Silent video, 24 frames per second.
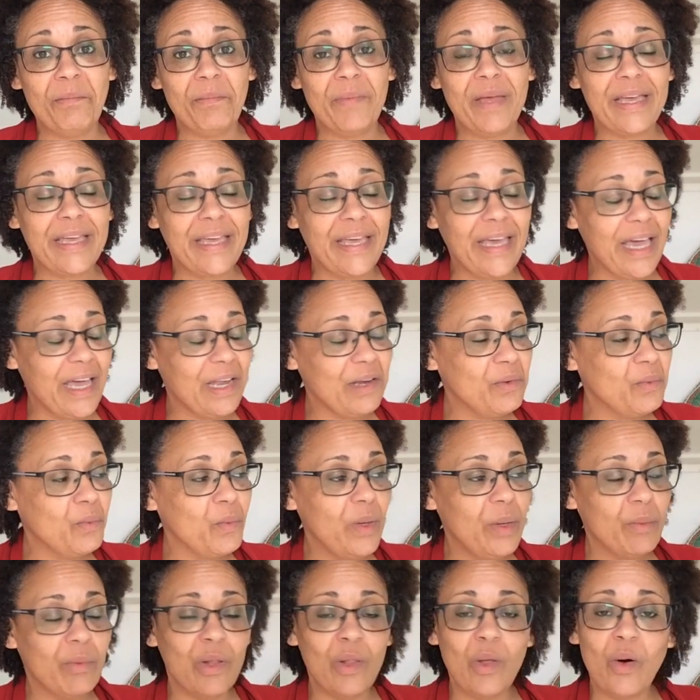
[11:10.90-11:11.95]
Again,
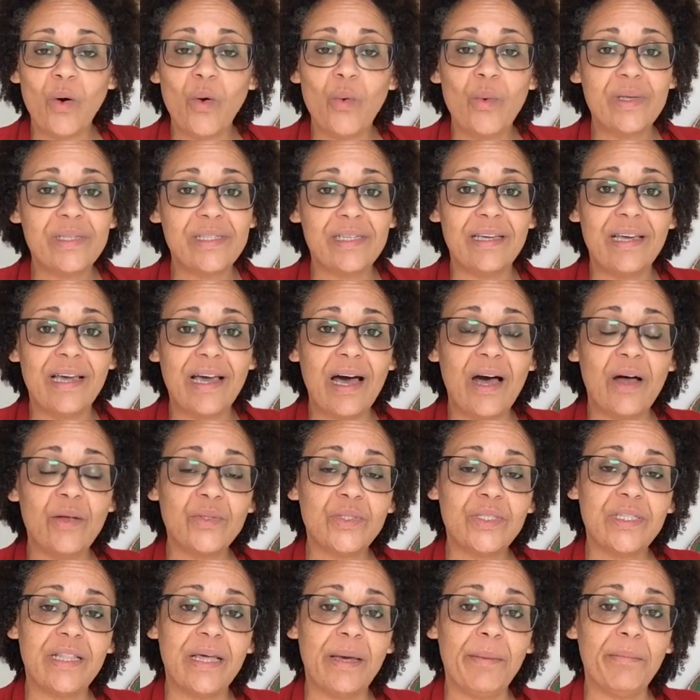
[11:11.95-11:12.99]
we will always
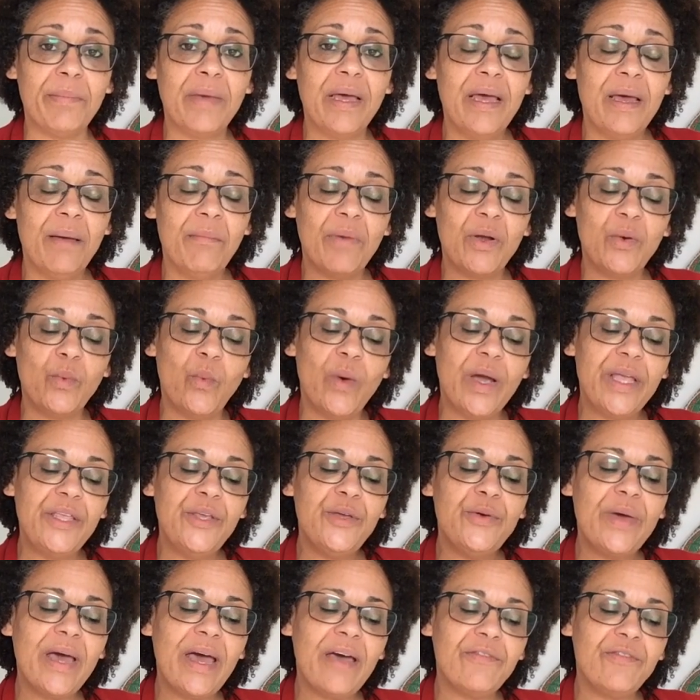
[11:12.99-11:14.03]
encounter them, but when
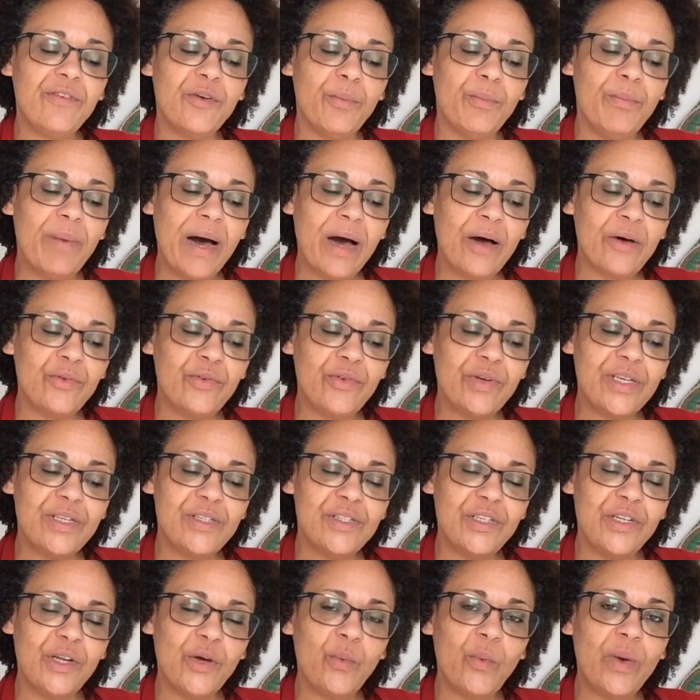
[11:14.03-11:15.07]
you have your
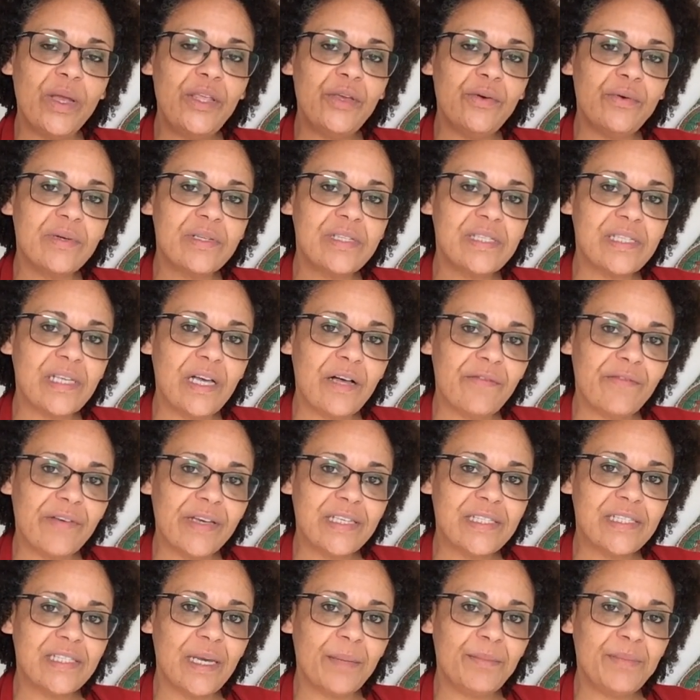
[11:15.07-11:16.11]
boundaries, you know, when you are
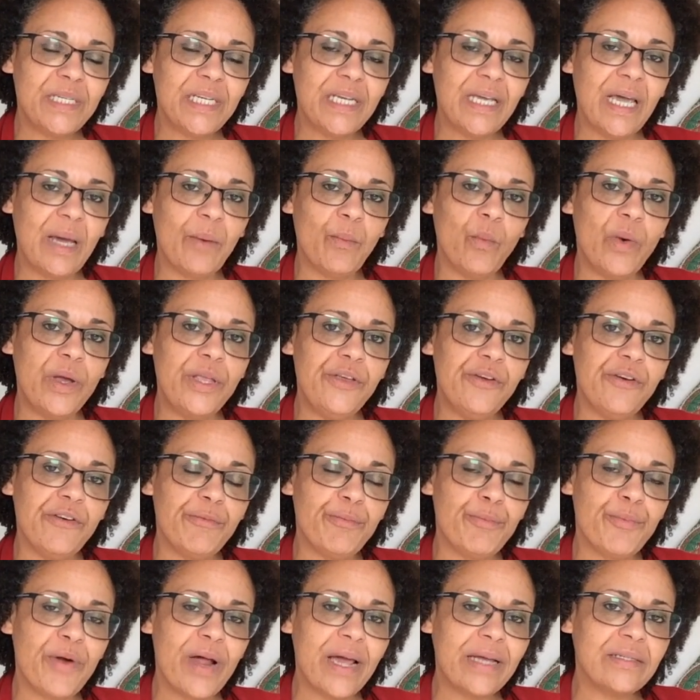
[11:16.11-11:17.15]
self-accepting and when you
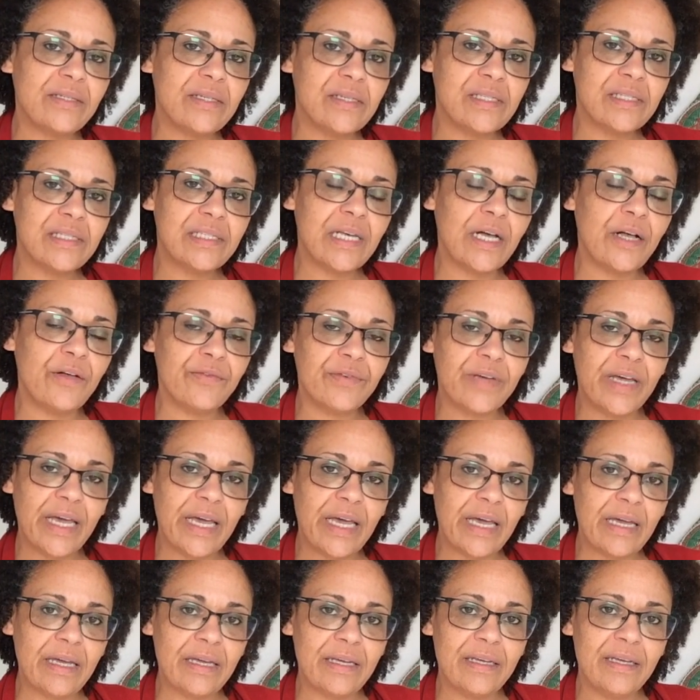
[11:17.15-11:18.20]
have practiced
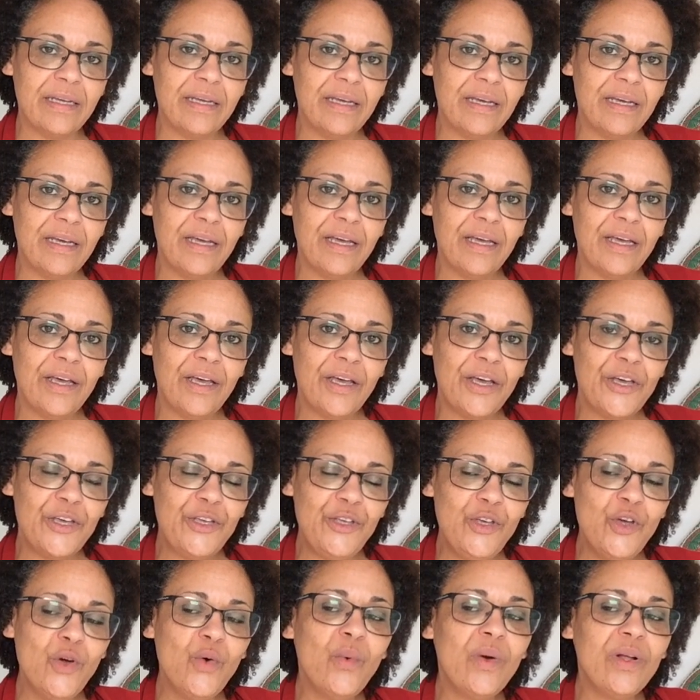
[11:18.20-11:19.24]
self-care,
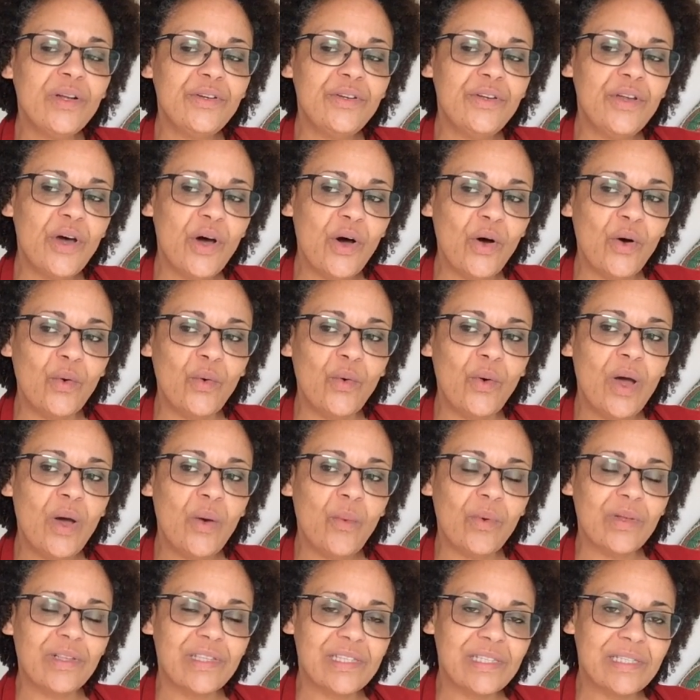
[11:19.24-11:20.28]
you will know
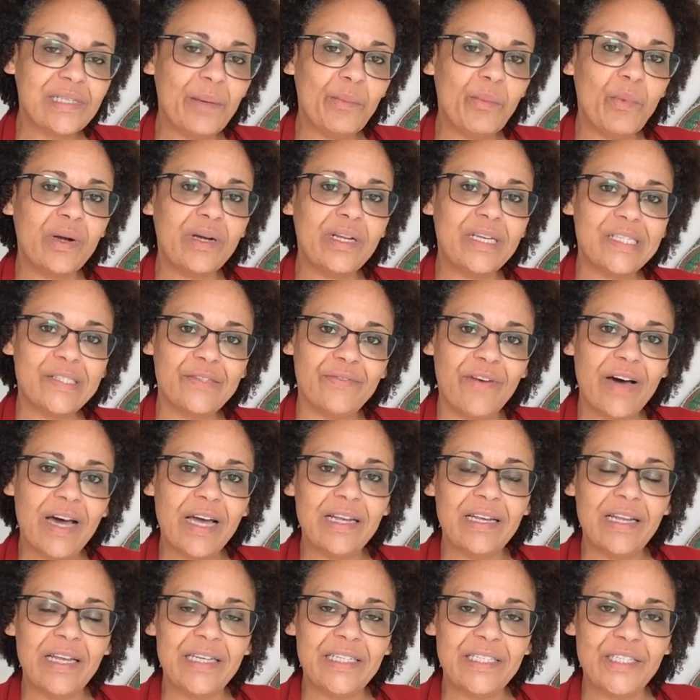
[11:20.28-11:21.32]
when someone is
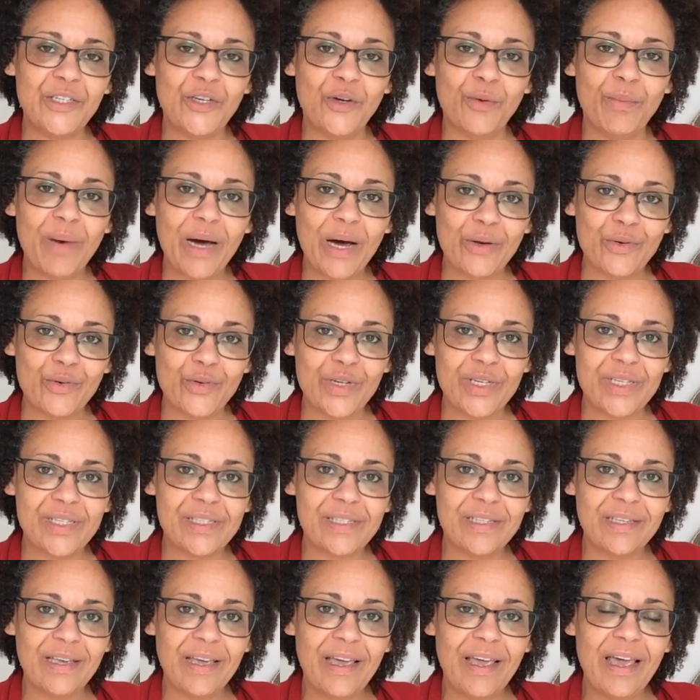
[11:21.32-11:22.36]
violating your
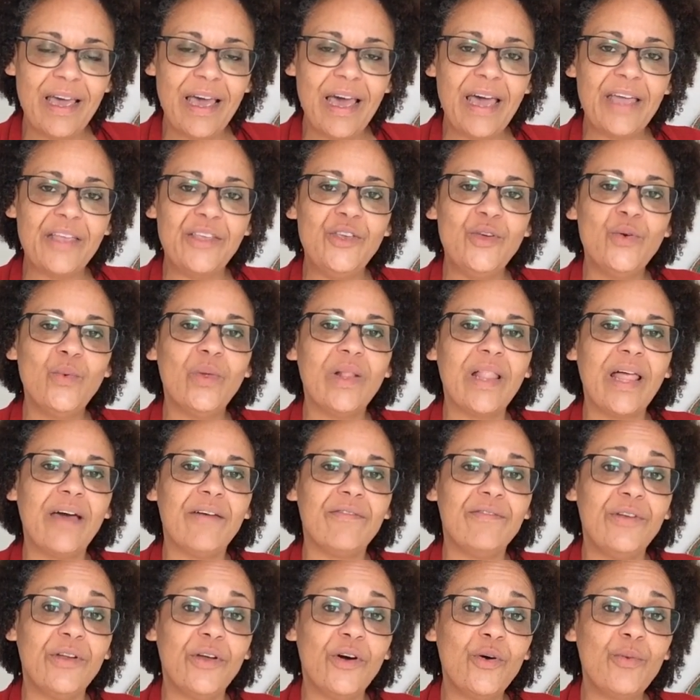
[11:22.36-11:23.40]
boundaries, and you will
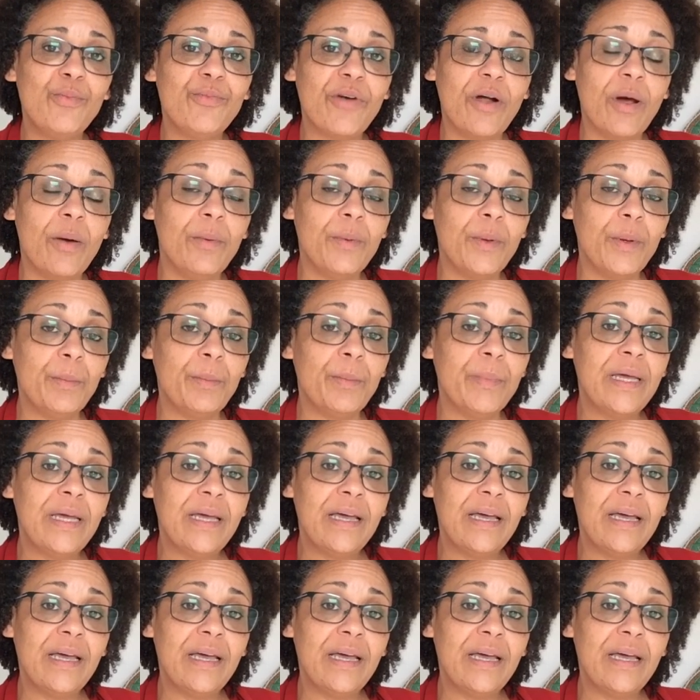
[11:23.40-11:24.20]
have no problem